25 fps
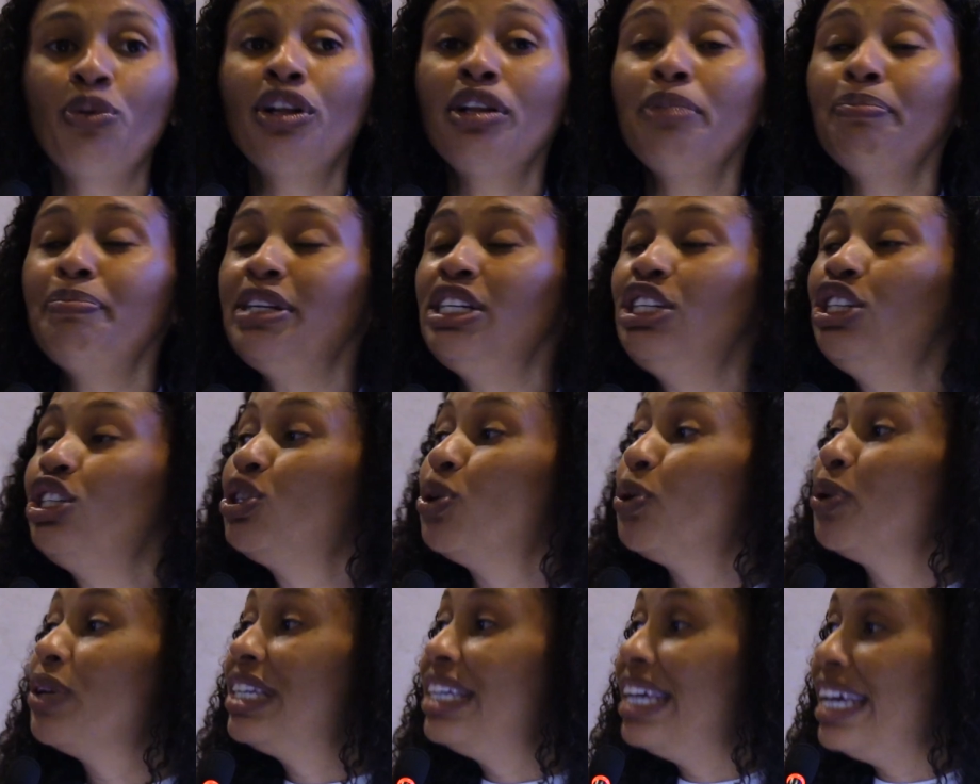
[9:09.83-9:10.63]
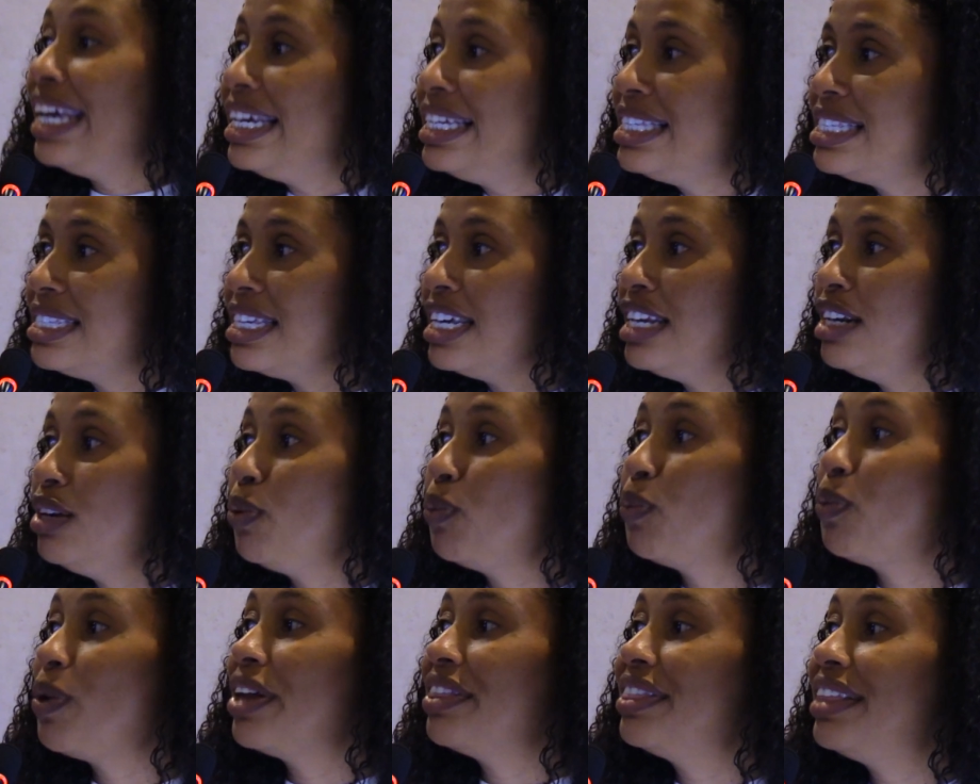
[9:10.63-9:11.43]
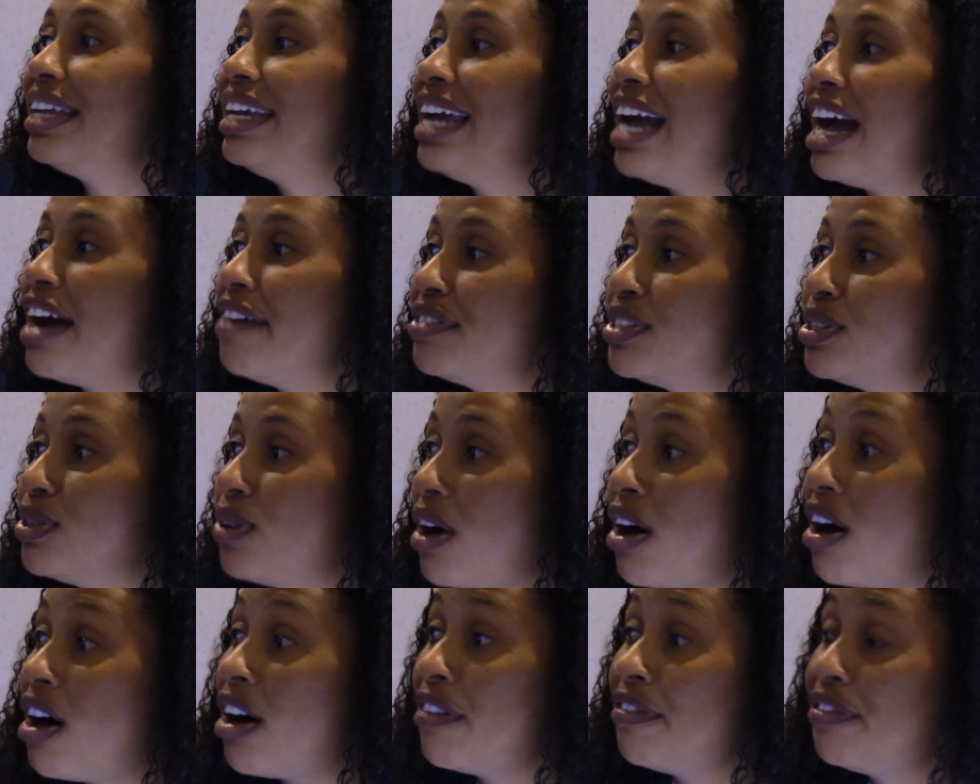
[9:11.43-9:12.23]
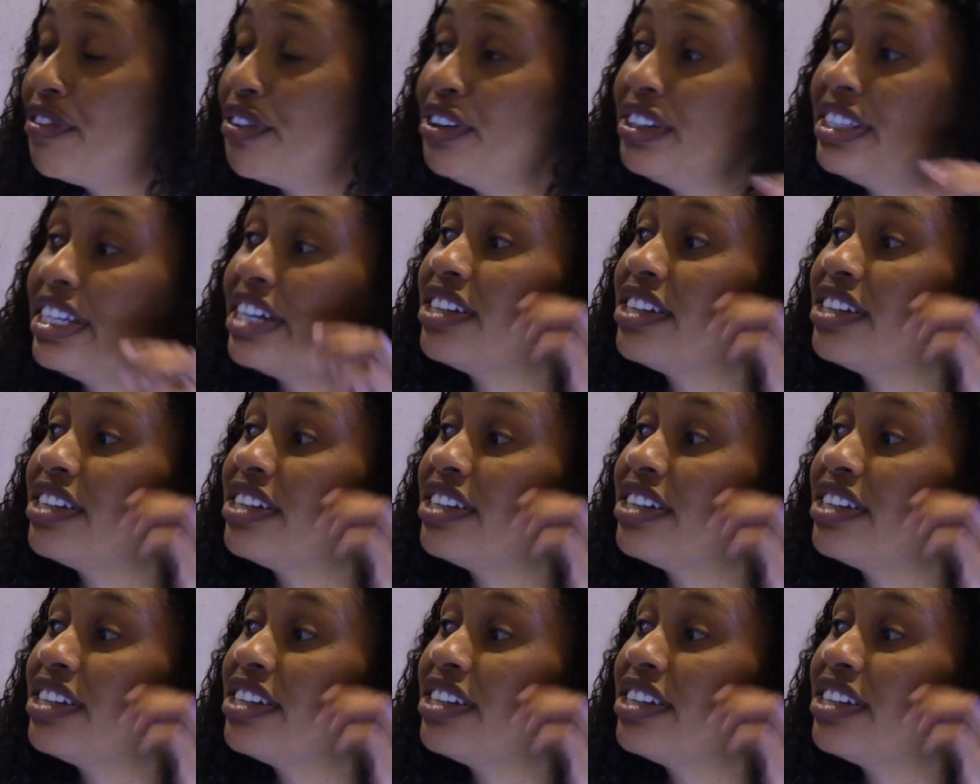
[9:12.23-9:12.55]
will be showcasing what they have to offer,